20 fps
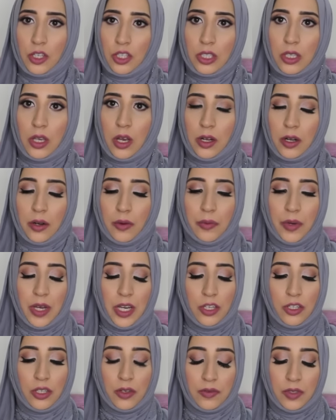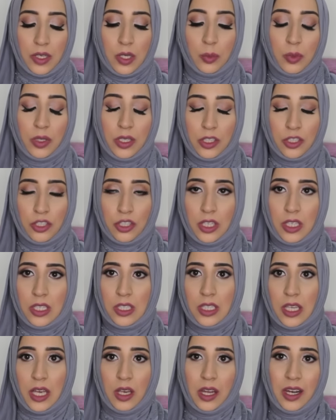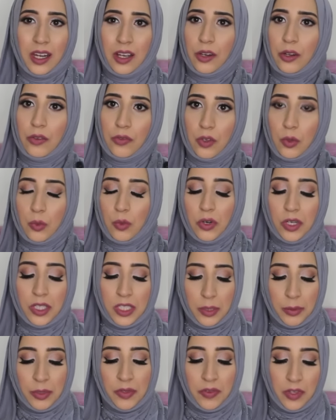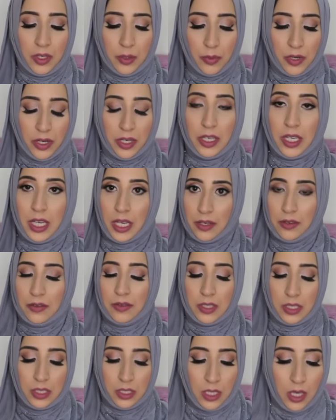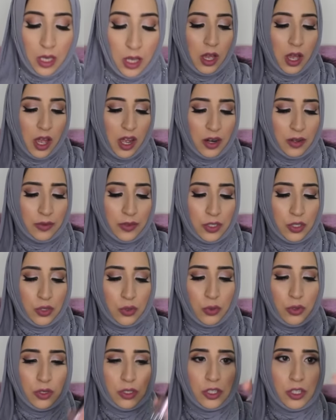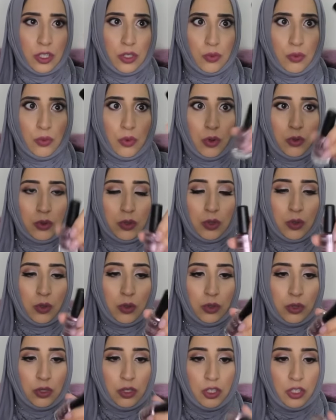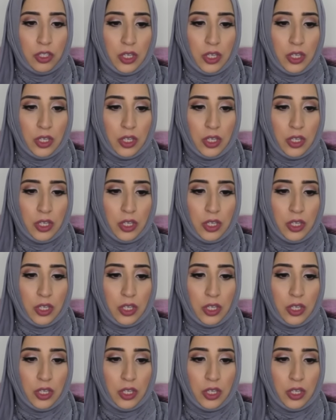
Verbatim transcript: I just got a range of nail polishes and I got a few more. Some of them are gifts. I got this gorgeous rose gold